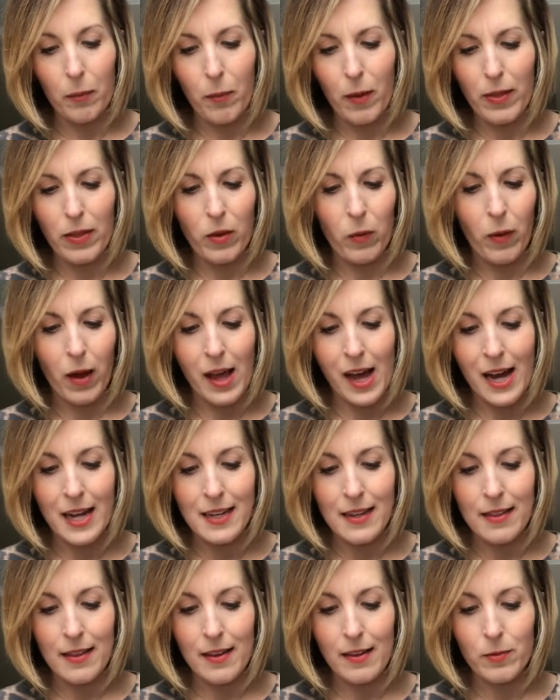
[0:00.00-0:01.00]
The way I
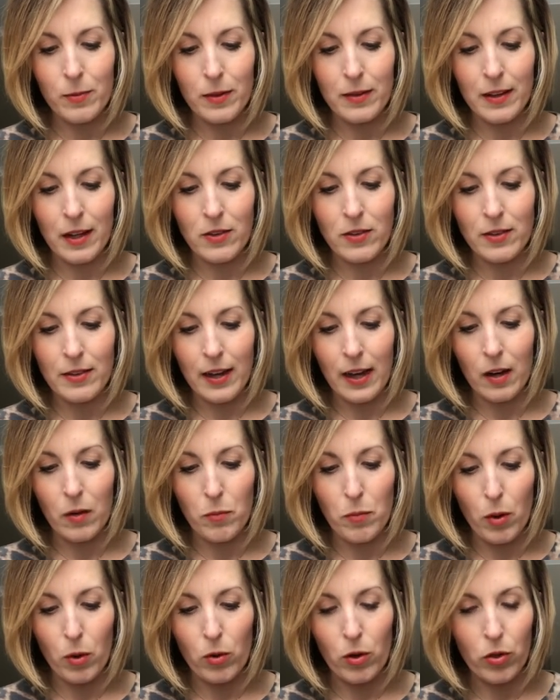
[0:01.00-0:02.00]
did this was I just kind of
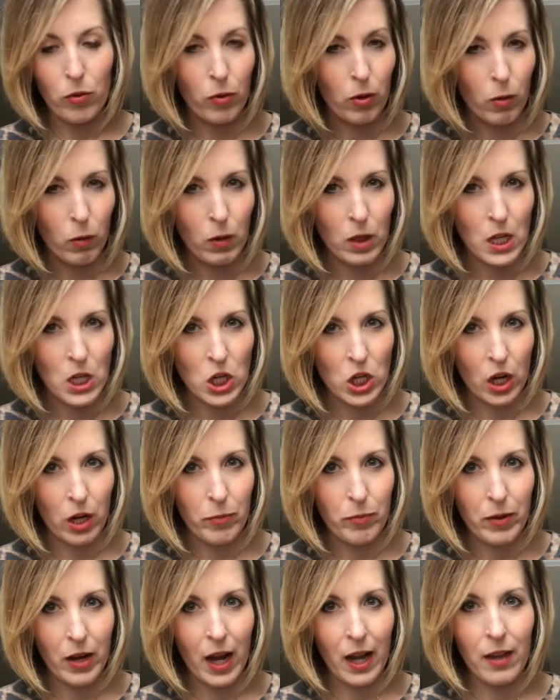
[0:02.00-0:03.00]
poked through it with a
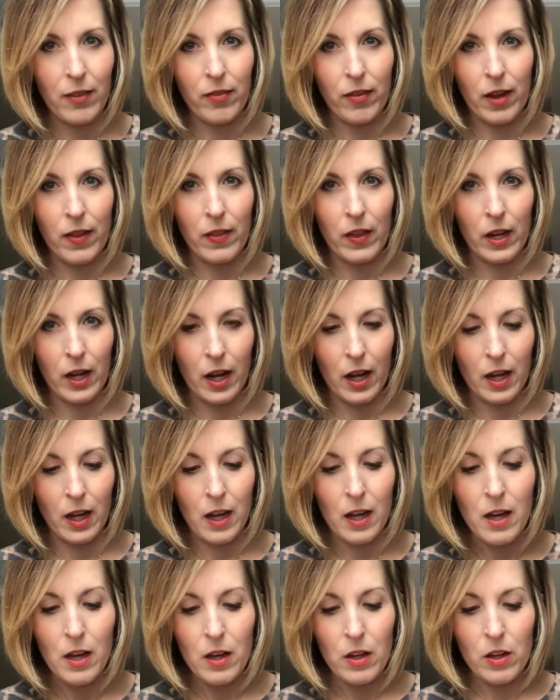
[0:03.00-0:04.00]
sharp knife, and then I
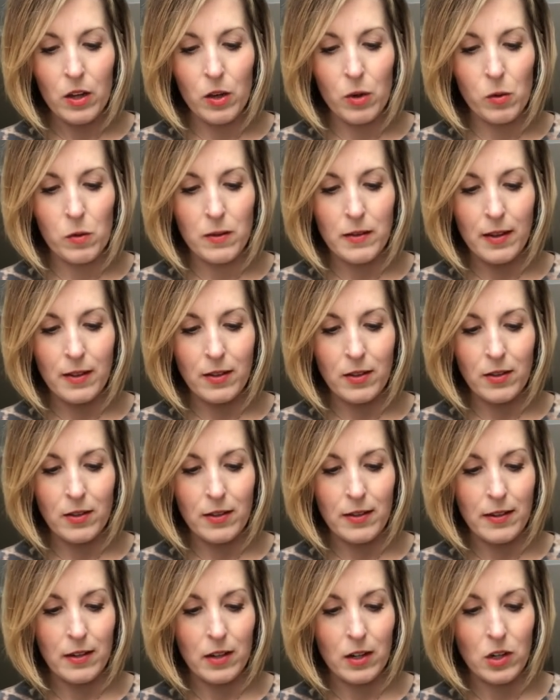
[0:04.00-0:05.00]
used scissors
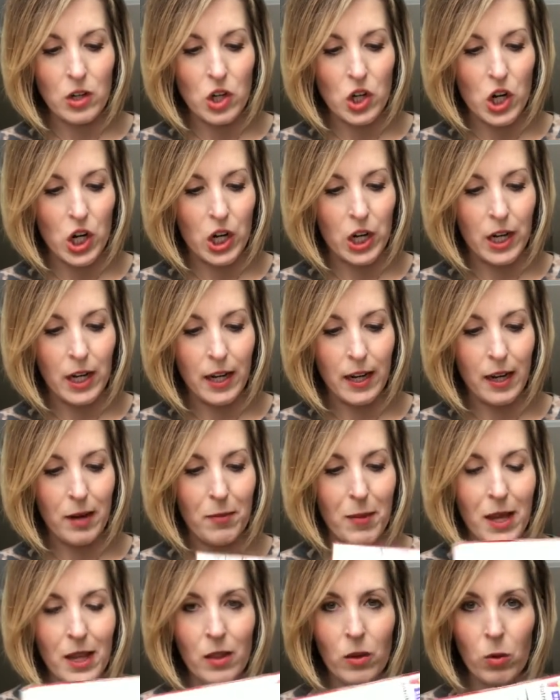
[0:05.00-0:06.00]
to turn it and
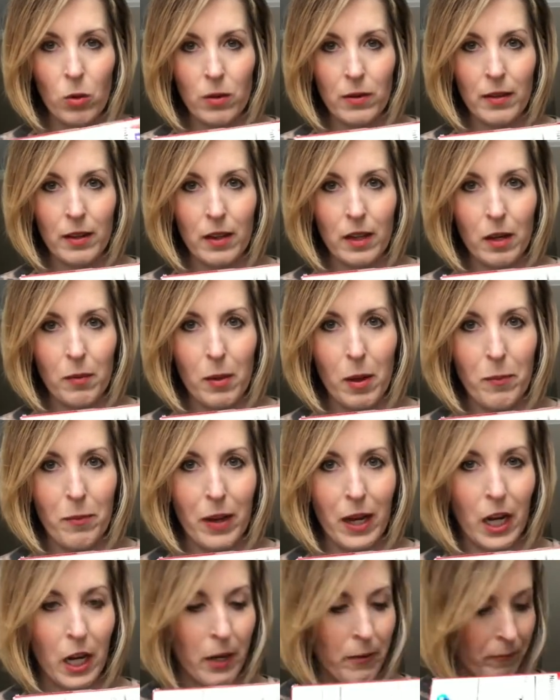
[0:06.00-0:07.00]
make the holes a little bit
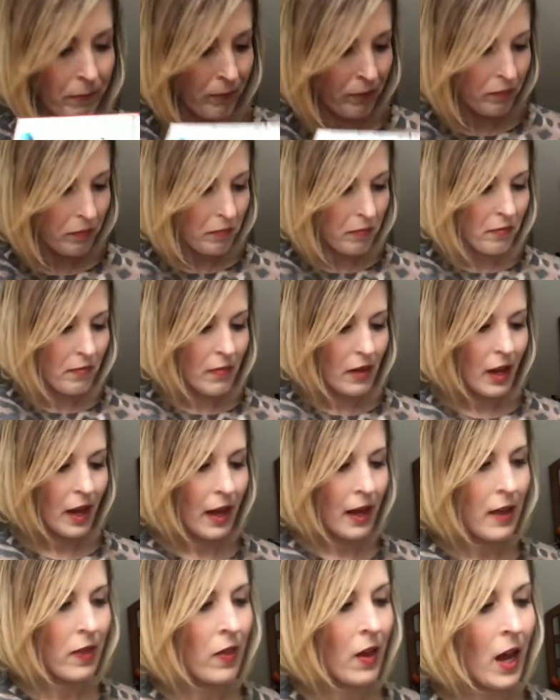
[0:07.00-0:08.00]
bigger.
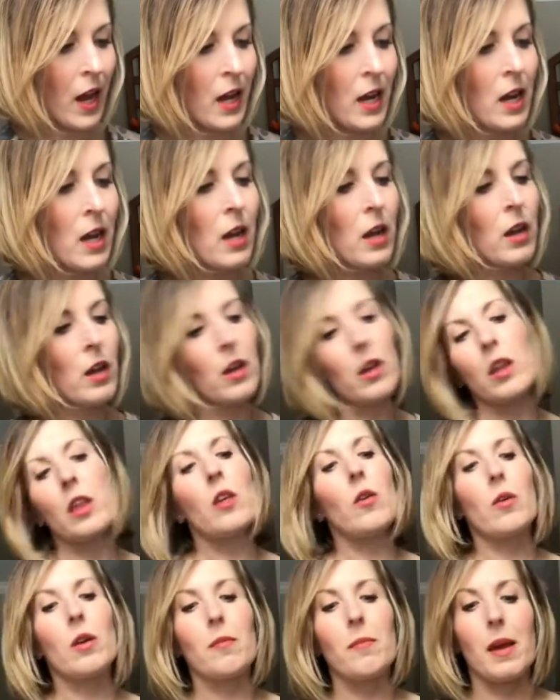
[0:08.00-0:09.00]
And then you
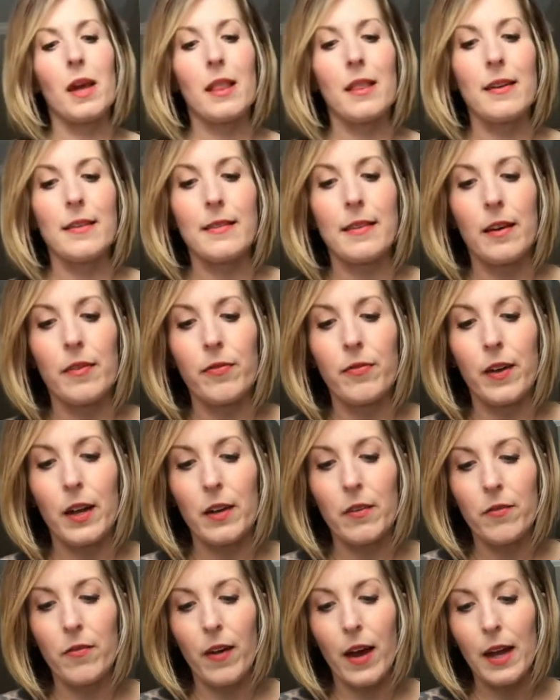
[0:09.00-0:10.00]
can make this a
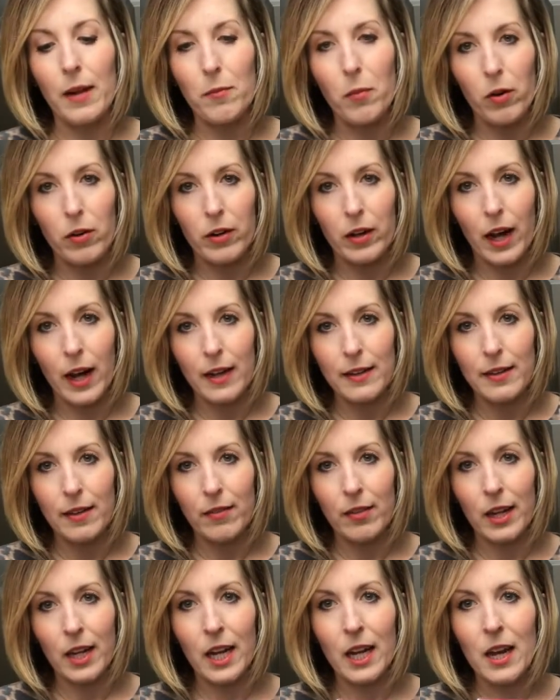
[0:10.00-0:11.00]
fun fine motor
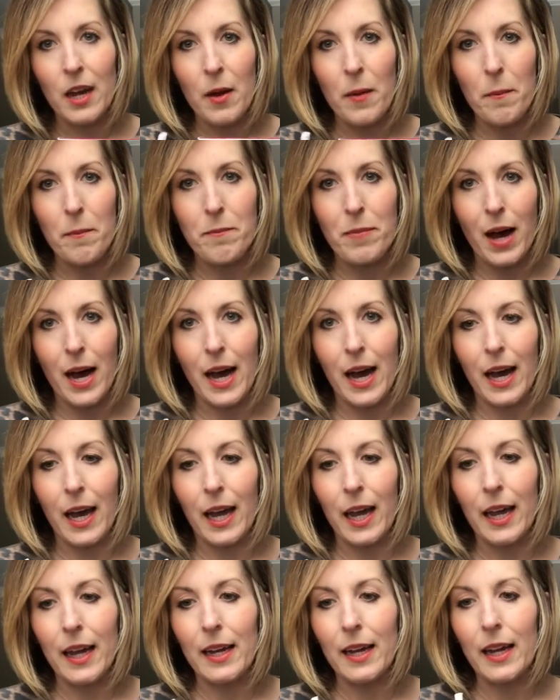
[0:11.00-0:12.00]
activity
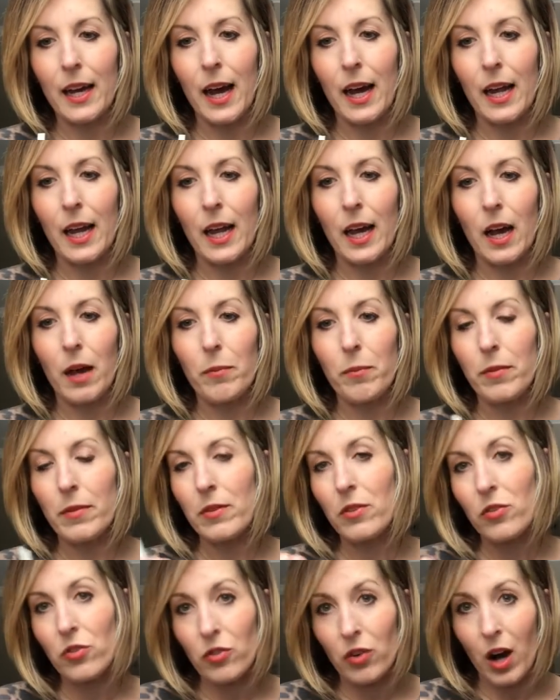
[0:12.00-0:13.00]
by cutting up
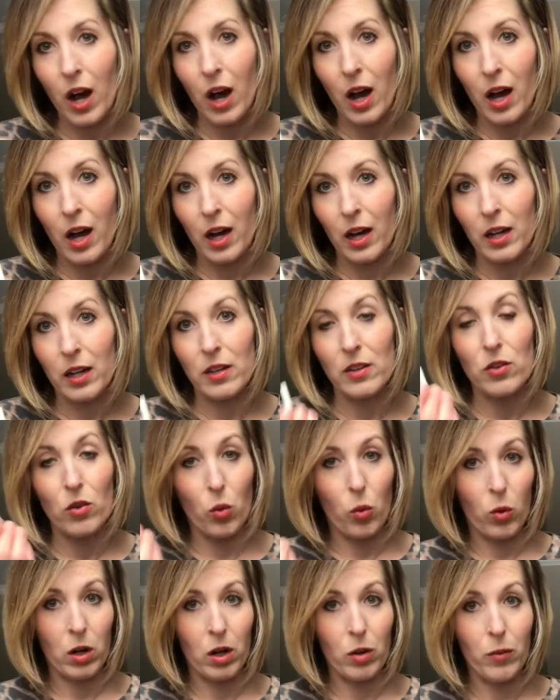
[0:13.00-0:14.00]
straws,
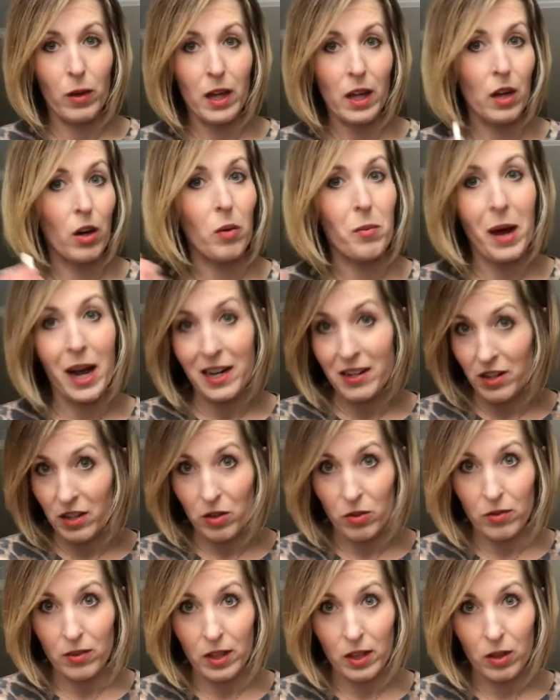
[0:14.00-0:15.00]
or we can go back to
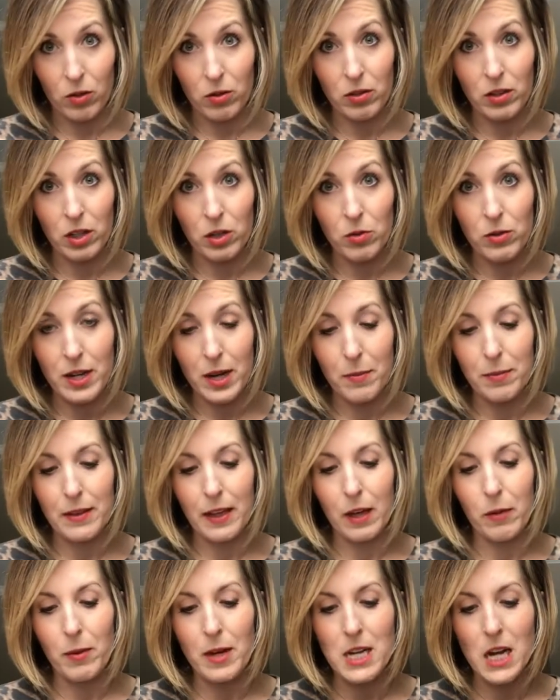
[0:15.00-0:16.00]
using those Q-tips
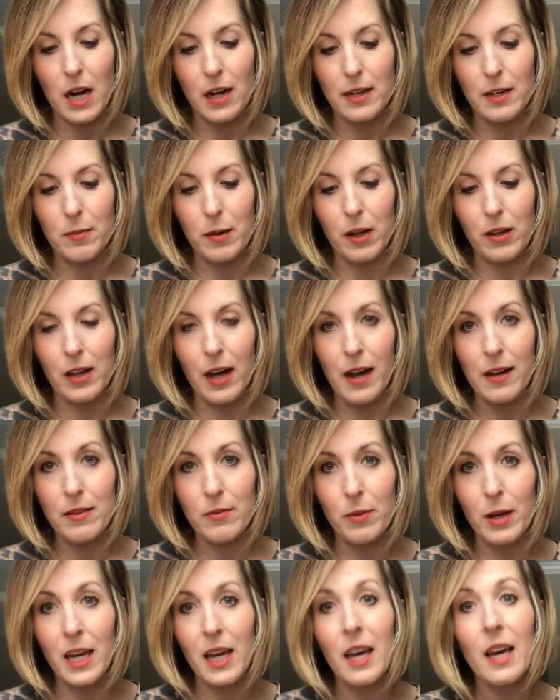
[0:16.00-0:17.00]
like we talked about last
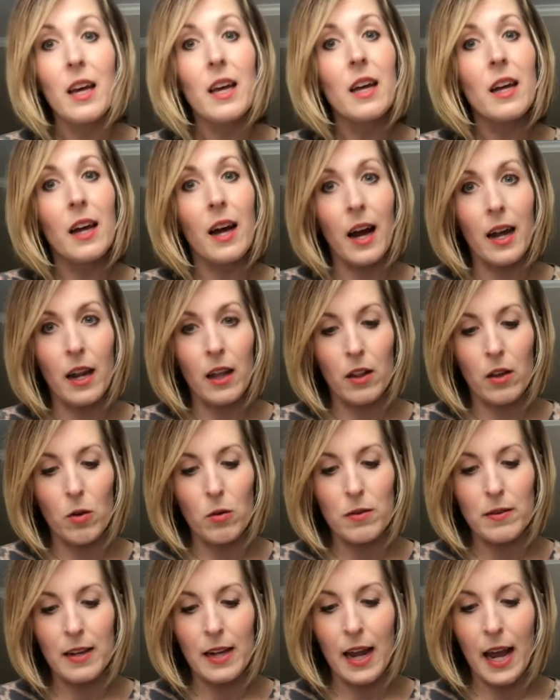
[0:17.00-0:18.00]
week, cutting
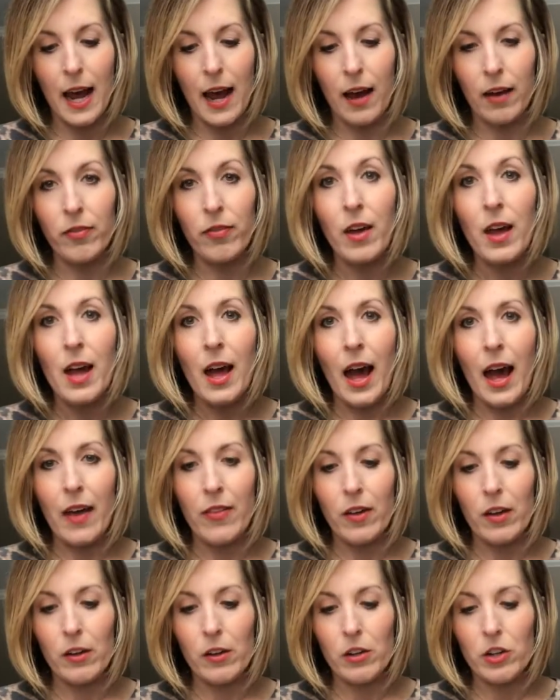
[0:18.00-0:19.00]
those in half, and
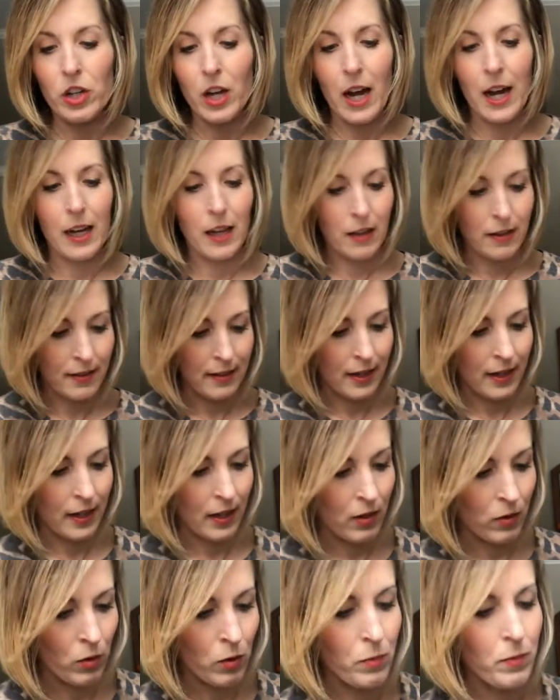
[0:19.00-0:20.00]
then your child
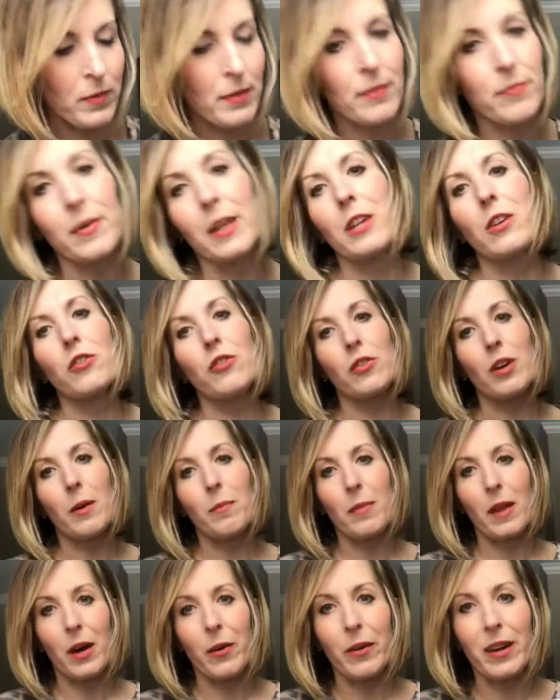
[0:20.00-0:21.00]
can, oops, I just
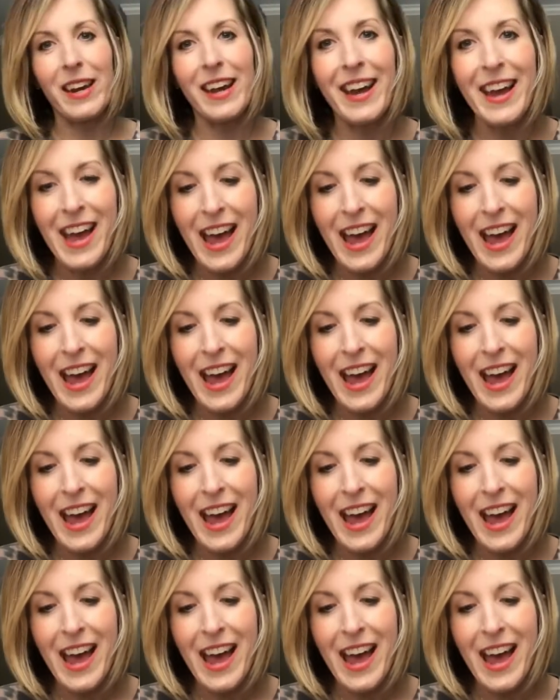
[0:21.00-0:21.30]
dropped that one.